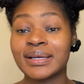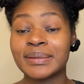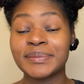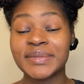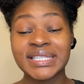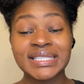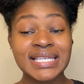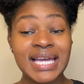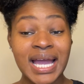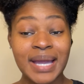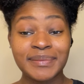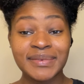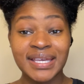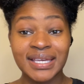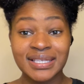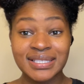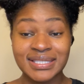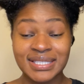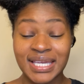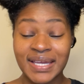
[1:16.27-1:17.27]
the time
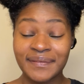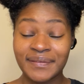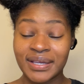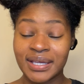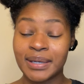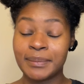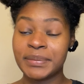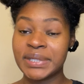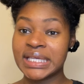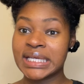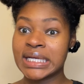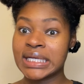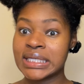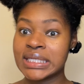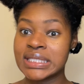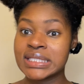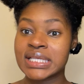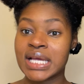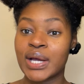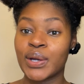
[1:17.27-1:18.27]
that is given
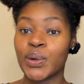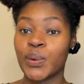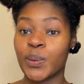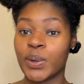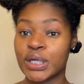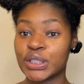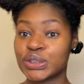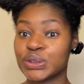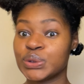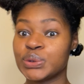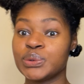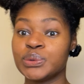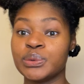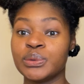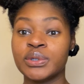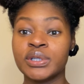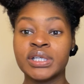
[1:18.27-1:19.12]
because I don't want to,